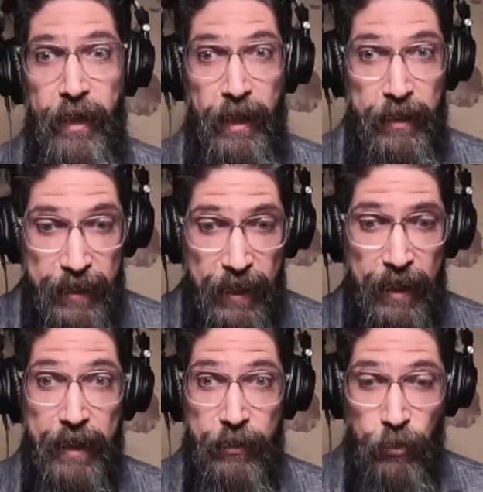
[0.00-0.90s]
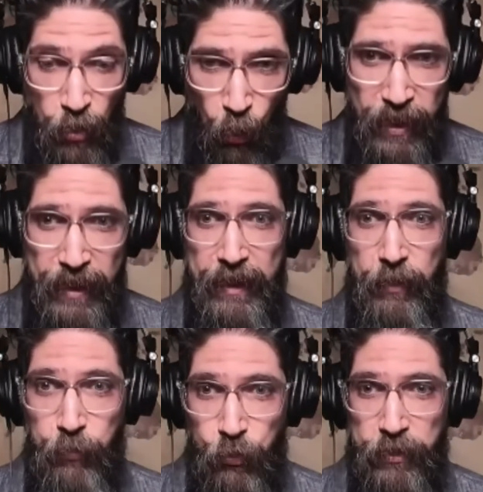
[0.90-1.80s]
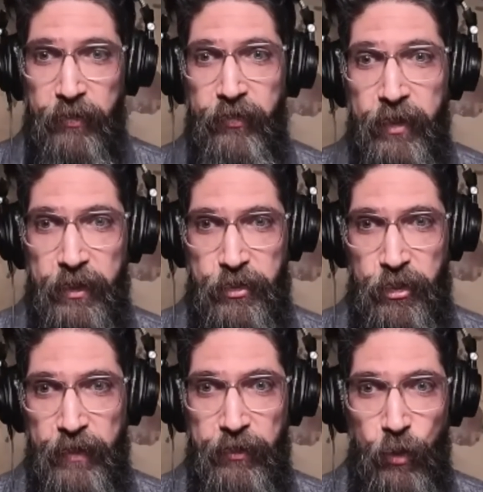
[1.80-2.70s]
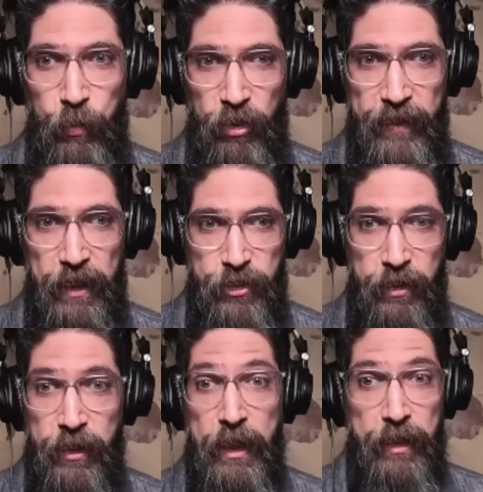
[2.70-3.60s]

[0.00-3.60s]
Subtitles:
And he knowingly put his signature on the operation,